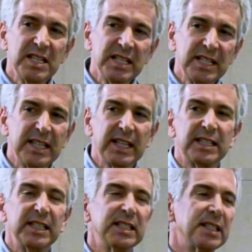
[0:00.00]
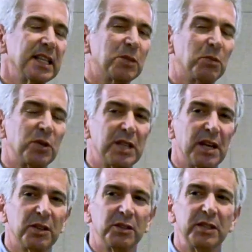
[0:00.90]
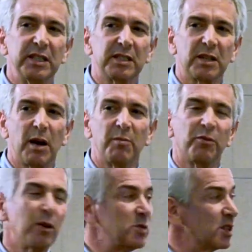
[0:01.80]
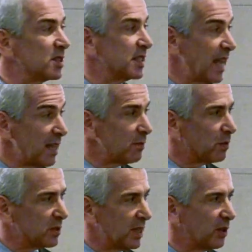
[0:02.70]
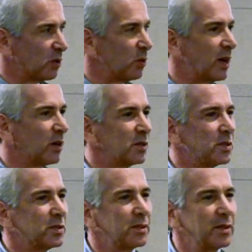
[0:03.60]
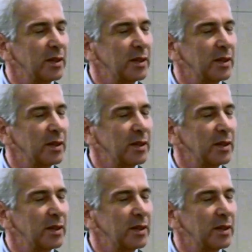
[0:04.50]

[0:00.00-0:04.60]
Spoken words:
66% of the leaks come from just 10% of the wells.